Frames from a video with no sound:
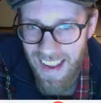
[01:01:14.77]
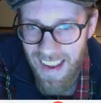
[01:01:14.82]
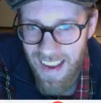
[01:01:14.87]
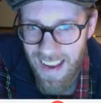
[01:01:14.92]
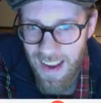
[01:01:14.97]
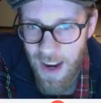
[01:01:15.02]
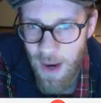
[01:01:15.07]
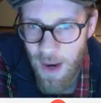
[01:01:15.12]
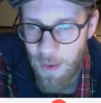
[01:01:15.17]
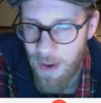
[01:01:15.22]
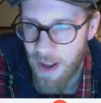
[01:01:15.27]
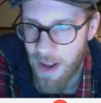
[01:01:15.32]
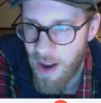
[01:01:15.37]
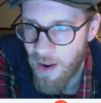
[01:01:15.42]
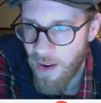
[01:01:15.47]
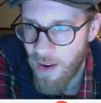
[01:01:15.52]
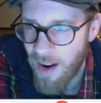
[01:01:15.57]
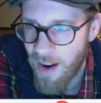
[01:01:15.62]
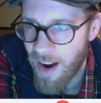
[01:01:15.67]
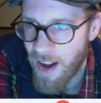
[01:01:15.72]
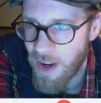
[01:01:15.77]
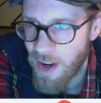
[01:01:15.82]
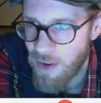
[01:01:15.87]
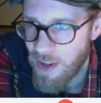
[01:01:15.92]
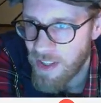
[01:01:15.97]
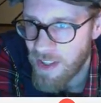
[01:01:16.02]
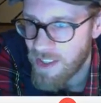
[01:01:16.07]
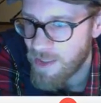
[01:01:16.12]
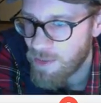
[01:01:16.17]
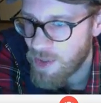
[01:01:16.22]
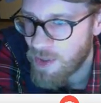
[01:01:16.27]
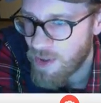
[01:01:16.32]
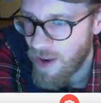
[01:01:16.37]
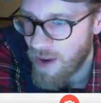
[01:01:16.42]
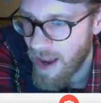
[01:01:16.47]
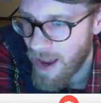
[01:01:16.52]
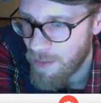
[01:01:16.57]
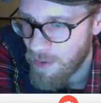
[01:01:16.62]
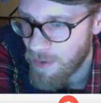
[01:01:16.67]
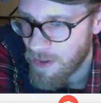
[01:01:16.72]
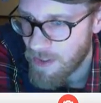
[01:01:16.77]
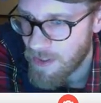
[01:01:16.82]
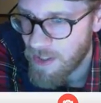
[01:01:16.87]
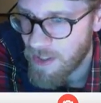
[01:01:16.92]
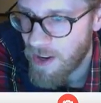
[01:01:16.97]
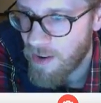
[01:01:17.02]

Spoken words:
Here we go, 100 subscribers.